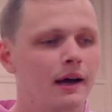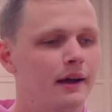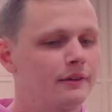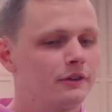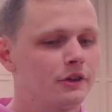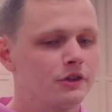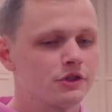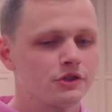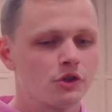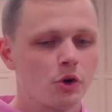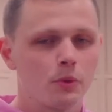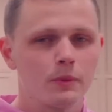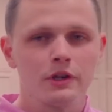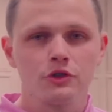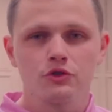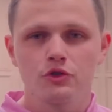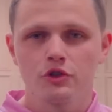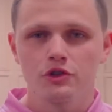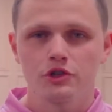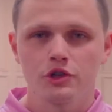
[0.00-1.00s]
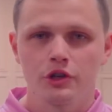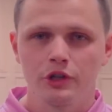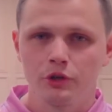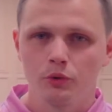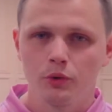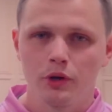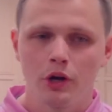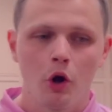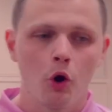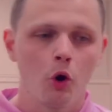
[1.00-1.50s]
There's so many drills you can
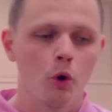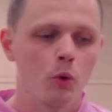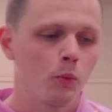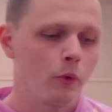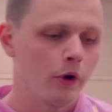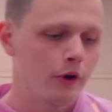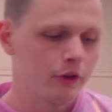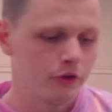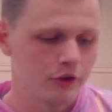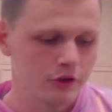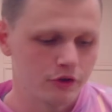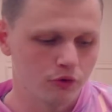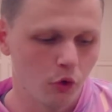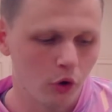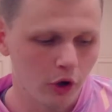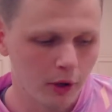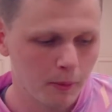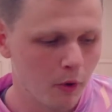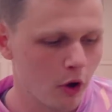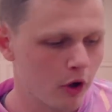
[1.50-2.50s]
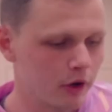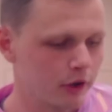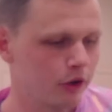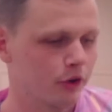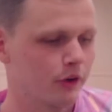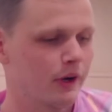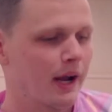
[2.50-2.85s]
do at home, whether it's rolling a ball onto your